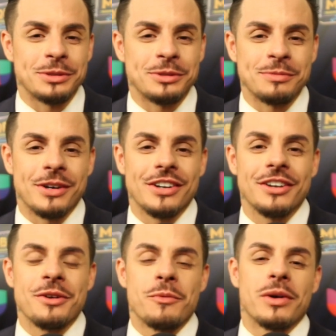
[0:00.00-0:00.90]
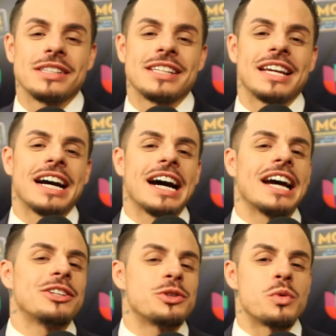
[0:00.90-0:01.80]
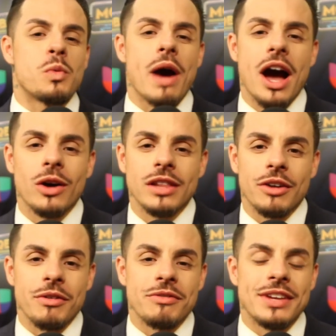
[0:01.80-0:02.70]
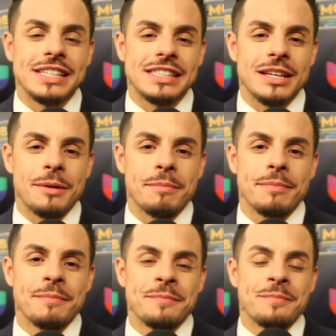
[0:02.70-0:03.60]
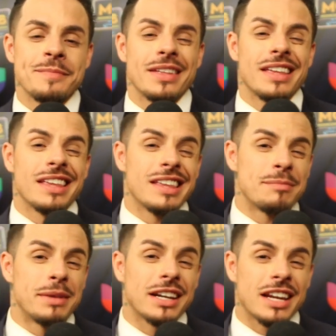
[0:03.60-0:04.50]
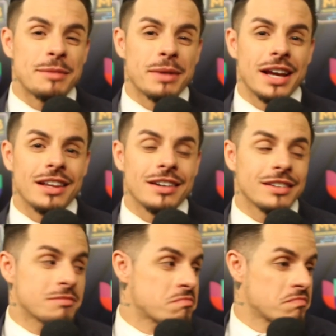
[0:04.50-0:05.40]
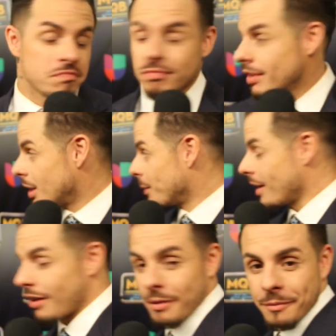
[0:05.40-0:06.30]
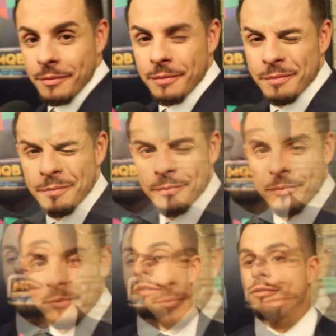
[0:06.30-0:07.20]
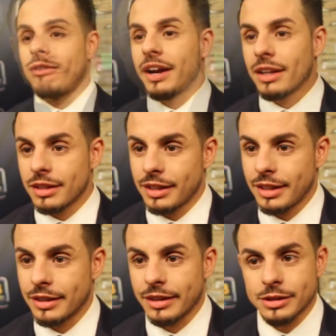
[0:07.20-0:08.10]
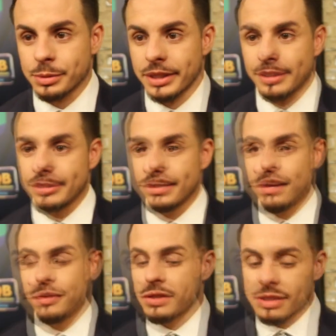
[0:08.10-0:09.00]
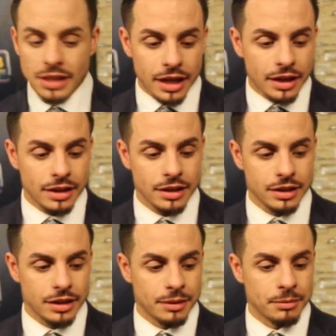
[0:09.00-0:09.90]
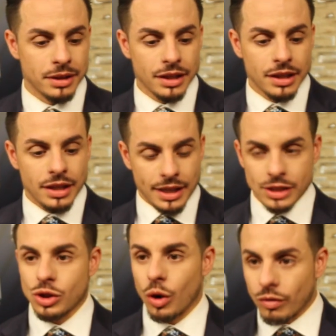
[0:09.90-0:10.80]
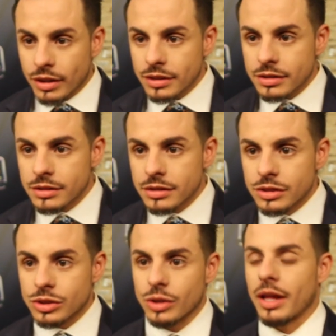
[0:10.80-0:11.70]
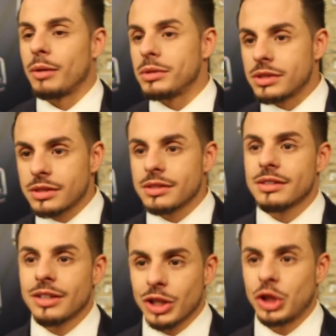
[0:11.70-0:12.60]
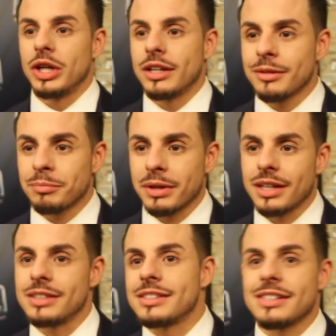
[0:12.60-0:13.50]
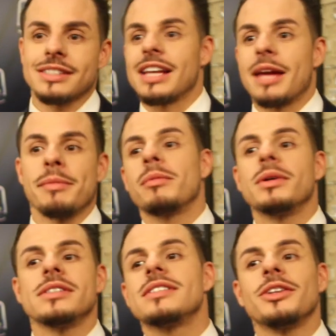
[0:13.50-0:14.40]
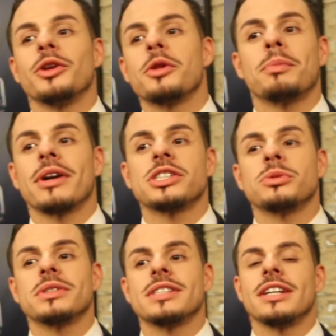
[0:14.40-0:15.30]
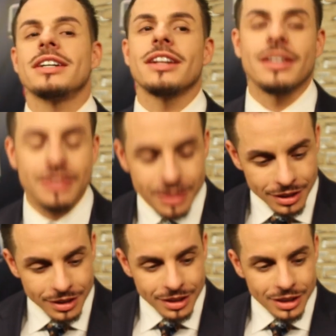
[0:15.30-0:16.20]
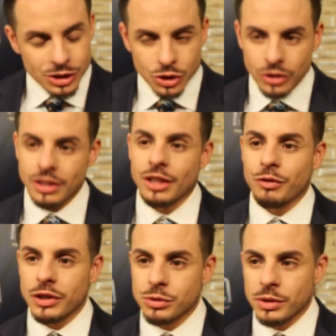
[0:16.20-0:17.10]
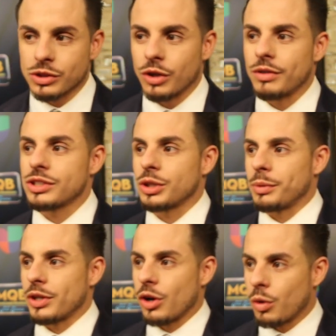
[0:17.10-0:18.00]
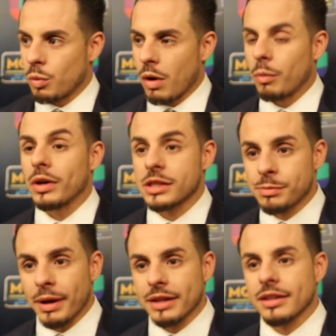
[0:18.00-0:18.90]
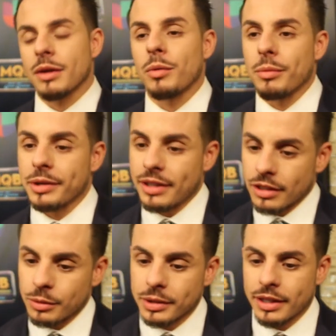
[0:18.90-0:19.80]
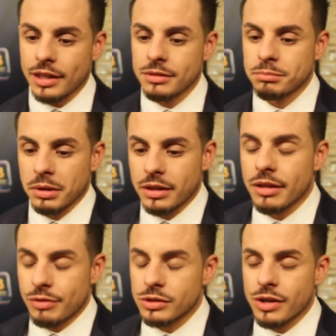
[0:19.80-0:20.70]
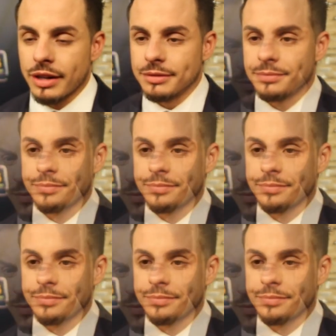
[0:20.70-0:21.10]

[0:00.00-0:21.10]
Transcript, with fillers: Smart. Want to say hi to Wow La Revista. Mira quien baila. Here we are. We are finally here. Yes, we are. I feel excited. Um, it's over. So that was good because the excitement was, you know, the pressure was there, and it's, it's good that the first one is over, so we know what we're expecting and what we're dealing with now. But it feels great.